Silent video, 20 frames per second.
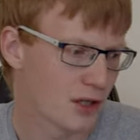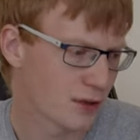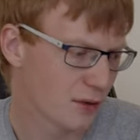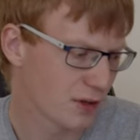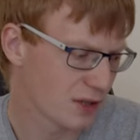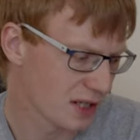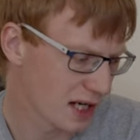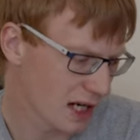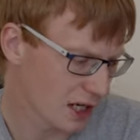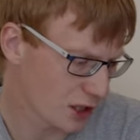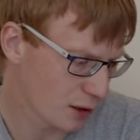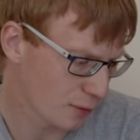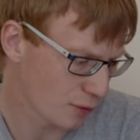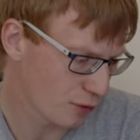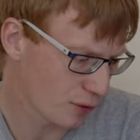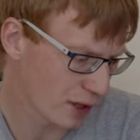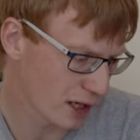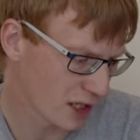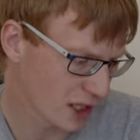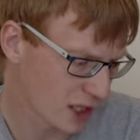So it takes
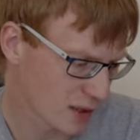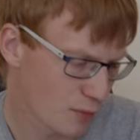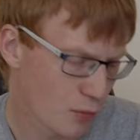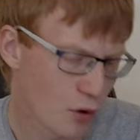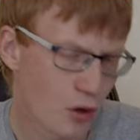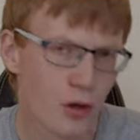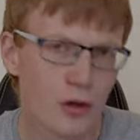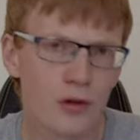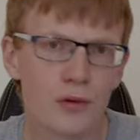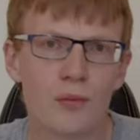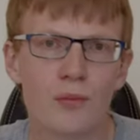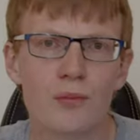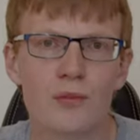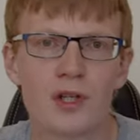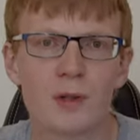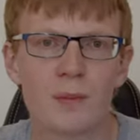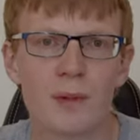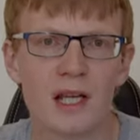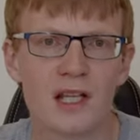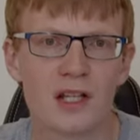up quite a small
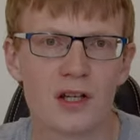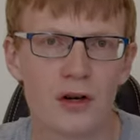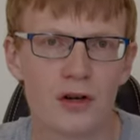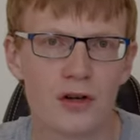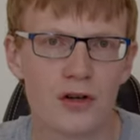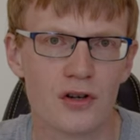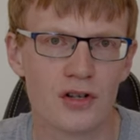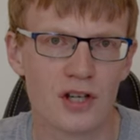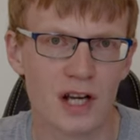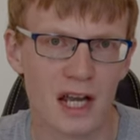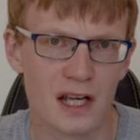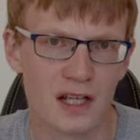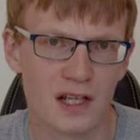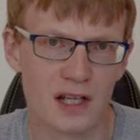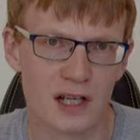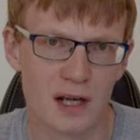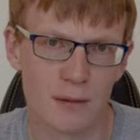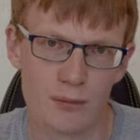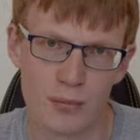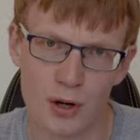space on your
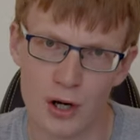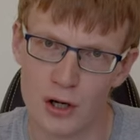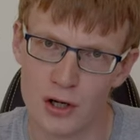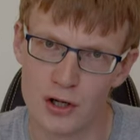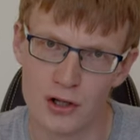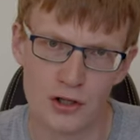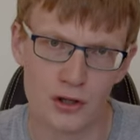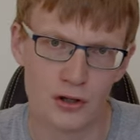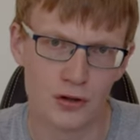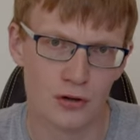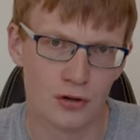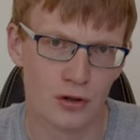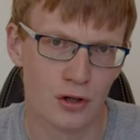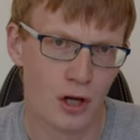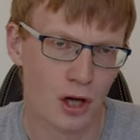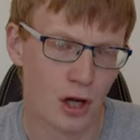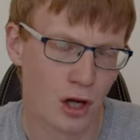desk compared to